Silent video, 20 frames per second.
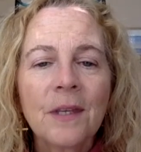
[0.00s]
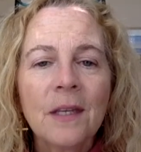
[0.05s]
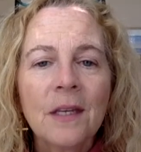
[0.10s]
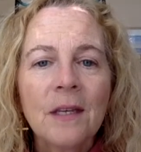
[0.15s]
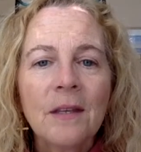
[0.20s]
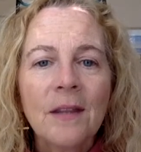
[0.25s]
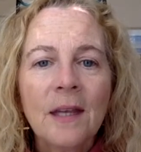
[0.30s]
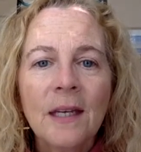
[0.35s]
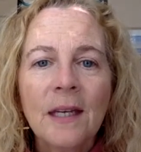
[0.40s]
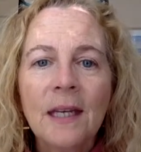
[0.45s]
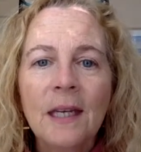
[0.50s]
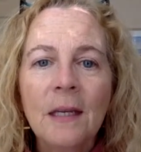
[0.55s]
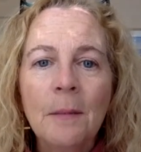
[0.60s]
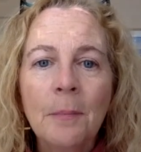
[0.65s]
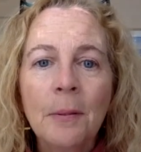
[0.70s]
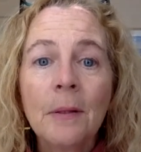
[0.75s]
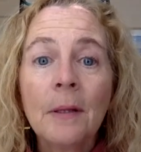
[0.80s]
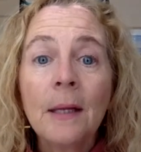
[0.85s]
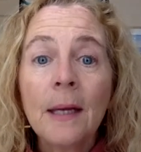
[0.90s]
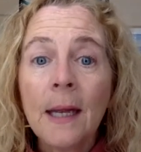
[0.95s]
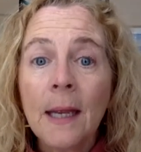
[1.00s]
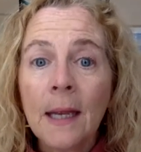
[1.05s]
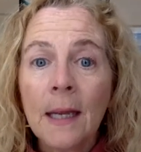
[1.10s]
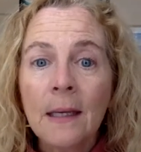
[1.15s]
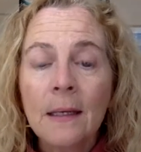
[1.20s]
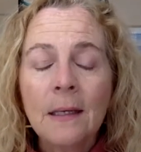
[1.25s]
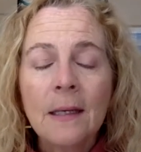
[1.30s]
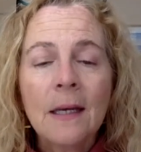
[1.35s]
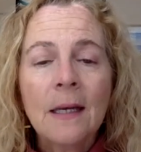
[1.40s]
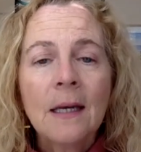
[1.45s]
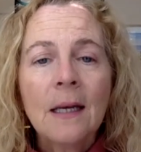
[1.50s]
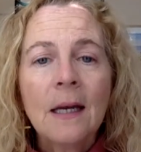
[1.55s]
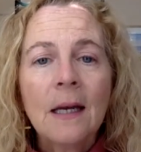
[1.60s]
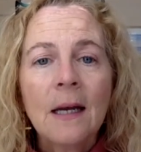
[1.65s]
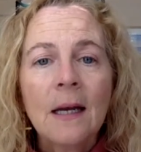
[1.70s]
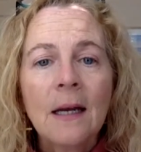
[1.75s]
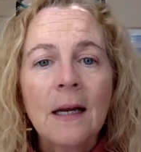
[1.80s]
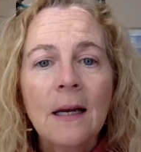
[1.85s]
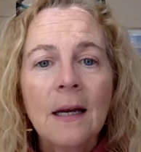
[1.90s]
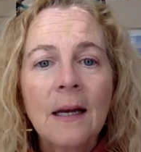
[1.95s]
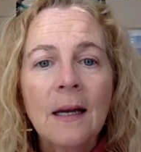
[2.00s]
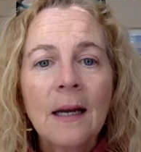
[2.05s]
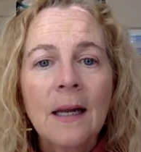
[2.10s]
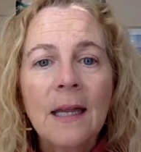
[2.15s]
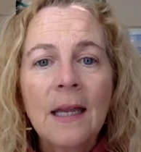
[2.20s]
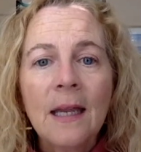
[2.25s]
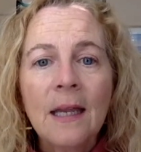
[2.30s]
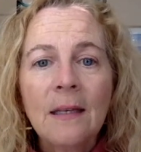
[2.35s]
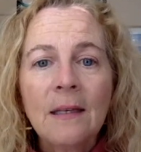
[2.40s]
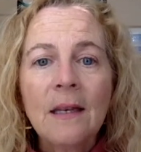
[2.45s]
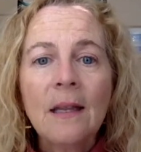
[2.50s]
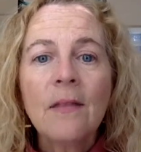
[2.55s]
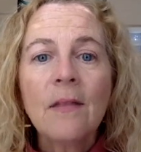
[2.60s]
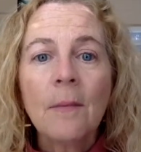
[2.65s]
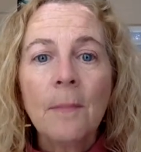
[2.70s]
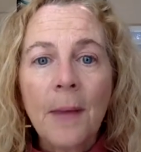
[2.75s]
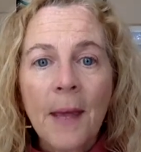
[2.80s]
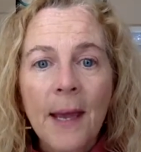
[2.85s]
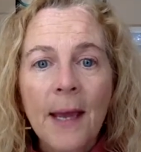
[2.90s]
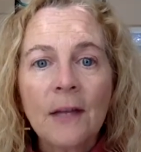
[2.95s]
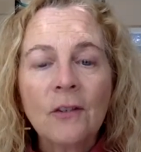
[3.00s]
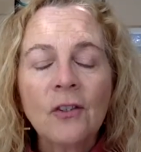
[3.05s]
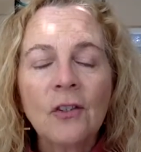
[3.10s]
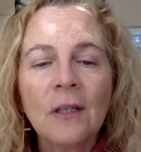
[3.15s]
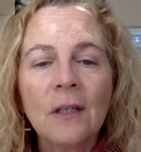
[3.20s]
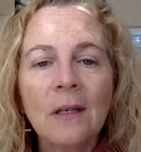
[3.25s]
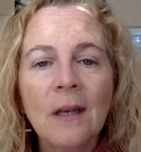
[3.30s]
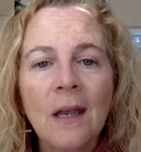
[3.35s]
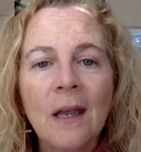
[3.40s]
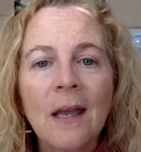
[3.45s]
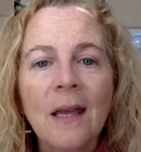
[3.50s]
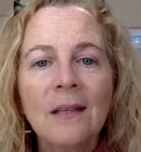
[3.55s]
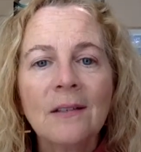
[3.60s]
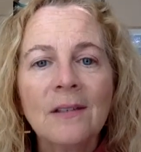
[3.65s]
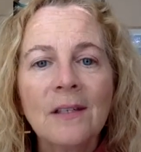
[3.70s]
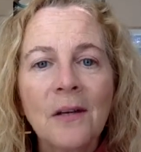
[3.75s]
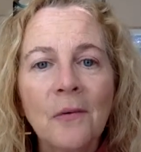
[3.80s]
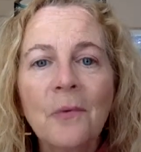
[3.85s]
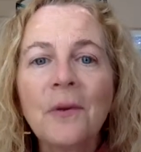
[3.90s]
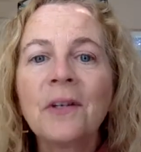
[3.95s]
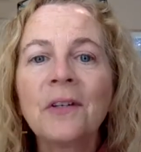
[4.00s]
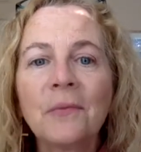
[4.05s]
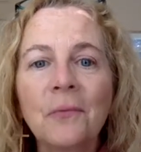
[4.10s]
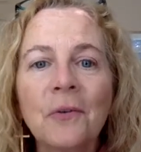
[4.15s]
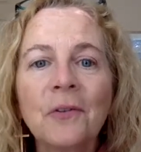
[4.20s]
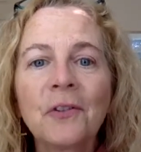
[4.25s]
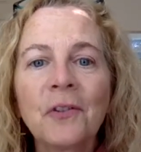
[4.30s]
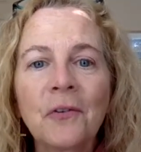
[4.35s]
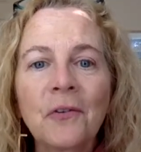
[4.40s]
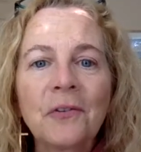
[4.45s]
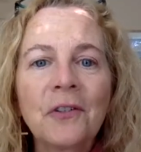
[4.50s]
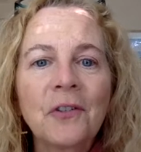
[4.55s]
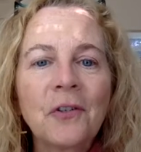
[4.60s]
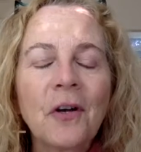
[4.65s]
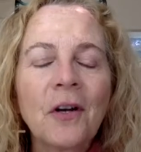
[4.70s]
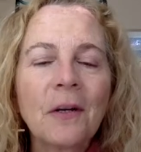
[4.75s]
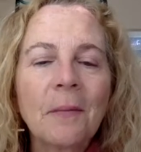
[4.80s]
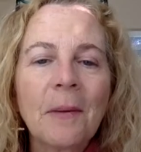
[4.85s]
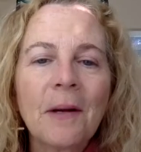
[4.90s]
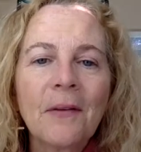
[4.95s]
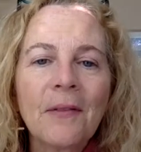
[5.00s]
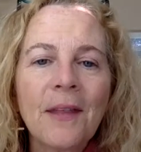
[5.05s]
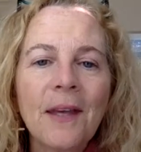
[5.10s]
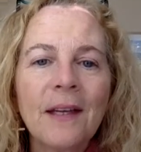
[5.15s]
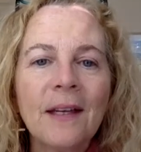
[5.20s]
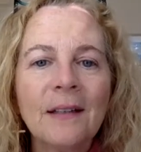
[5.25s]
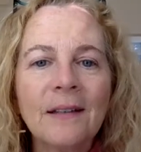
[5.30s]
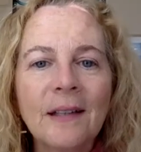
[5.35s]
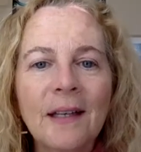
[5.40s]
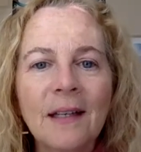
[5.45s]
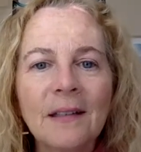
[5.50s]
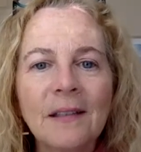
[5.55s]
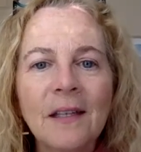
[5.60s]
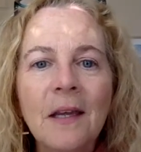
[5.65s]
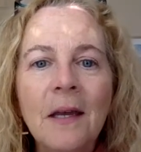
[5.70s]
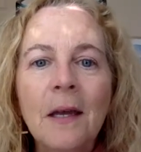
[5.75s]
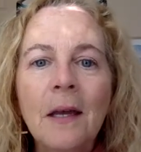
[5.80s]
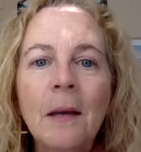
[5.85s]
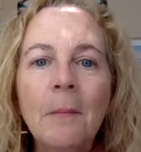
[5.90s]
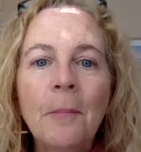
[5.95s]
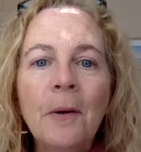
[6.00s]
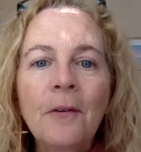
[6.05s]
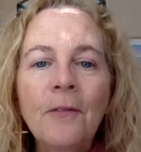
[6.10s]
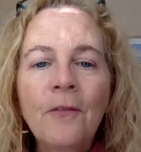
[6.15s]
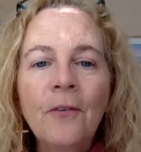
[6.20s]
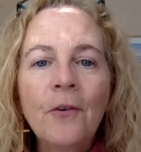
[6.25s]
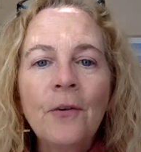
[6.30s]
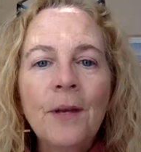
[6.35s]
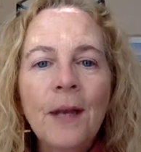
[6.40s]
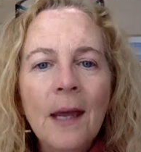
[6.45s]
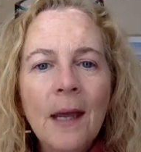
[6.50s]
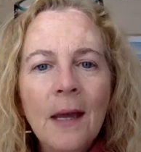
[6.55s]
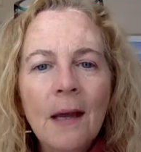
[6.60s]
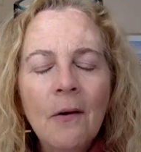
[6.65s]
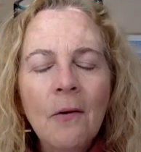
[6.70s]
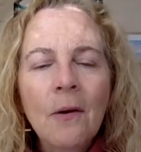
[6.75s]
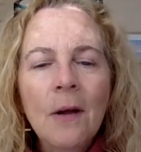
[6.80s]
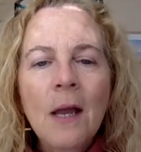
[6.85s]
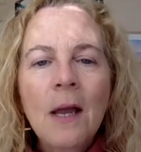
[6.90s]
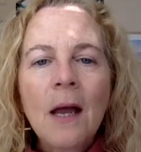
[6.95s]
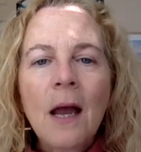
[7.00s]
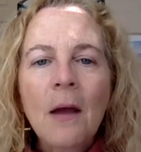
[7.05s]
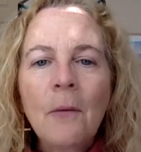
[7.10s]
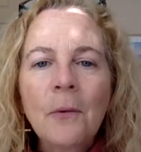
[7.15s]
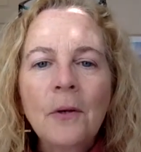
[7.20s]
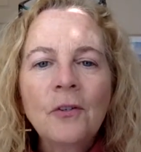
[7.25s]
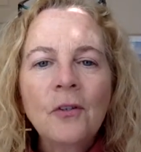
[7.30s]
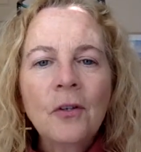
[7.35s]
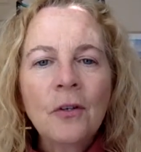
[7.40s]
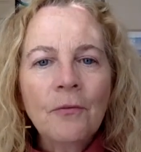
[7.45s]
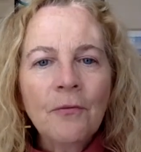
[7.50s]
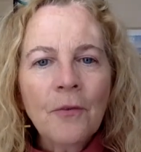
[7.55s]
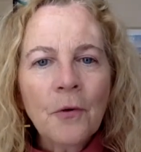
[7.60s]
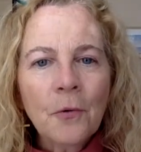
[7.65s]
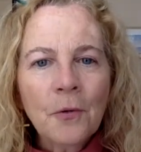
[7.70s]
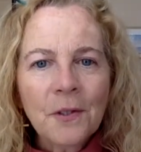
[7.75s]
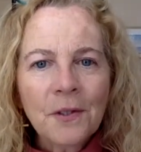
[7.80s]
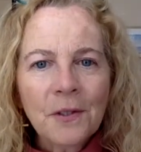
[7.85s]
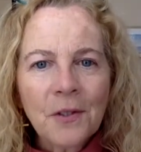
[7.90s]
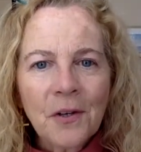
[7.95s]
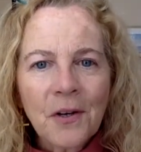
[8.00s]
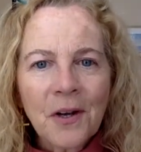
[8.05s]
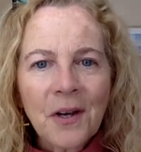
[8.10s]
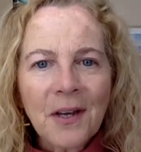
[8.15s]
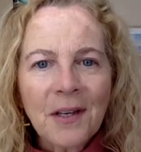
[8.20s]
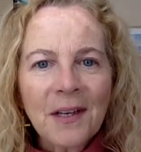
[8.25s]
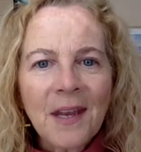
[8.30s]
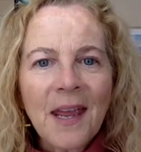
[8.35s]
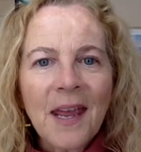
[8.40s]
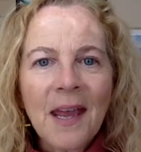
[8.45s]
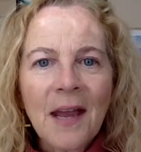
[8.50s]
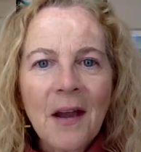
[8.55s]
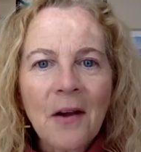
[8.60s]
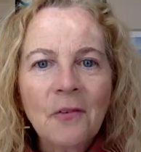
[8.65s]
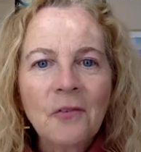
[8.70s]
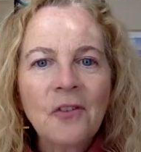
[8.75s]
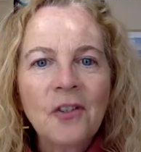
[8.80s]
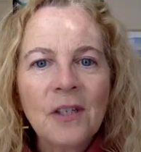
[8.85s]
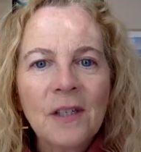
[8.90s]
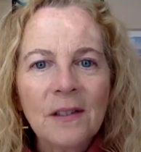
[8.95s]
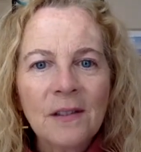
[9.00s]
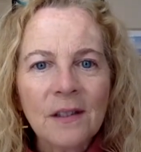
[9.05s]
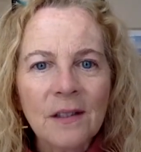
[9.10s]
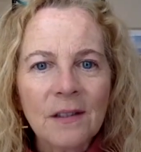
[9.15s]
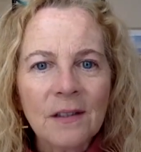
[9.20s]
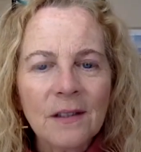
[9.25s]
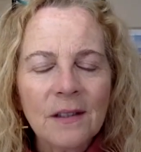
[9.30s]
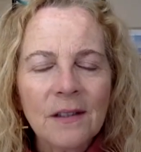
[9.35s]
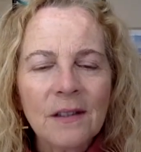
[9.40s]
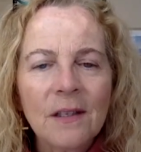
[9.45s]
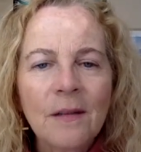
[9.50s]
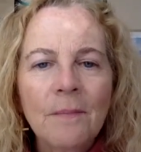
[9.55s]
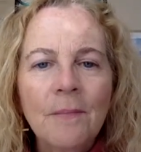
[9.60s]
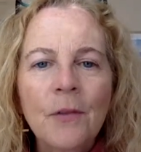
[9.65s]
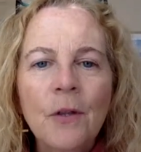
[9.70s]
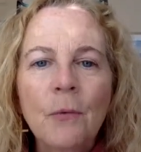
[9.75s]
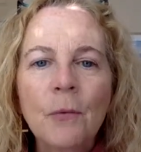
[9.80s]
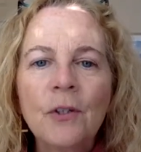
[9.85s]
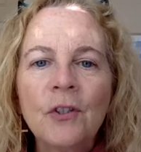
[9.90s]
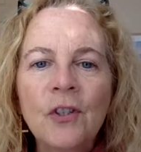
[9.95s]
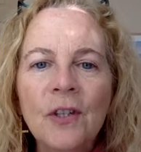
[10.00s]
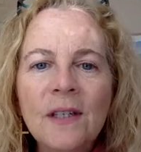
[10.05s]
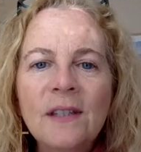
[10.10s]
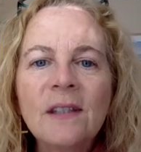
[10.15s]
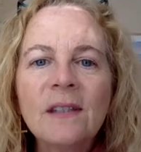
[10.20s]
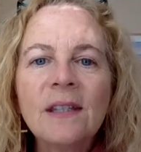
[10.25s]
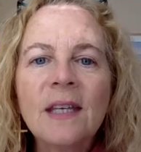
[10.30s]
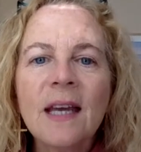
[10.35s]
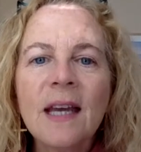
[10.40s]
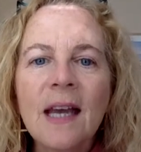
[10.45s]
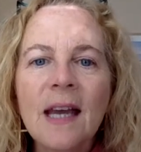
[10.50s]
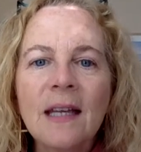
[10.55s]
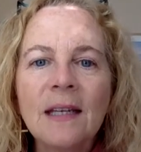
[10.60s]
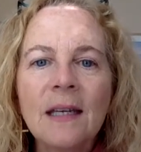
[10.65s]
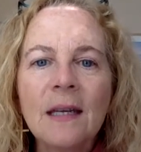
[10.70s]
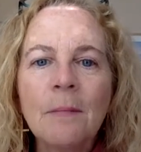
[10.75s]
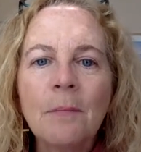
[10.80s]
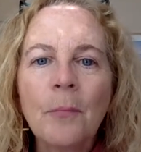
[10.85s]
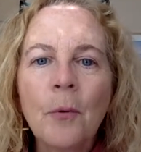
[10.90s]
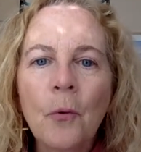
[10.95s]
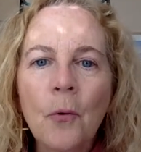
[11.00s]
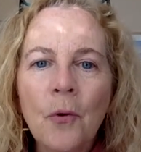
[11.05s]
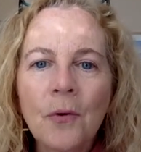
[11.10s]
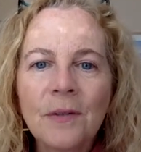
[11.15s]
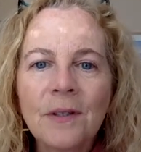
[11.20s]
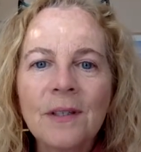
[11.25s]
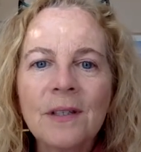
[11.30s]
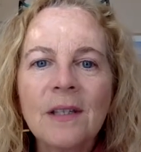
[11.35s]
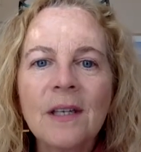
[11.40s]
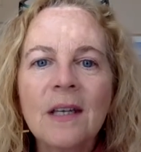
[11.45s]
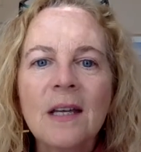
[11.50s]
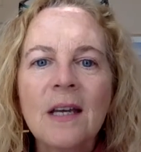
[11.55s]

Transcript: that he played in the Passion. And we'll certainly talk about that at Lent. But for now, I want you to focus on how Jesus, when Jesus had important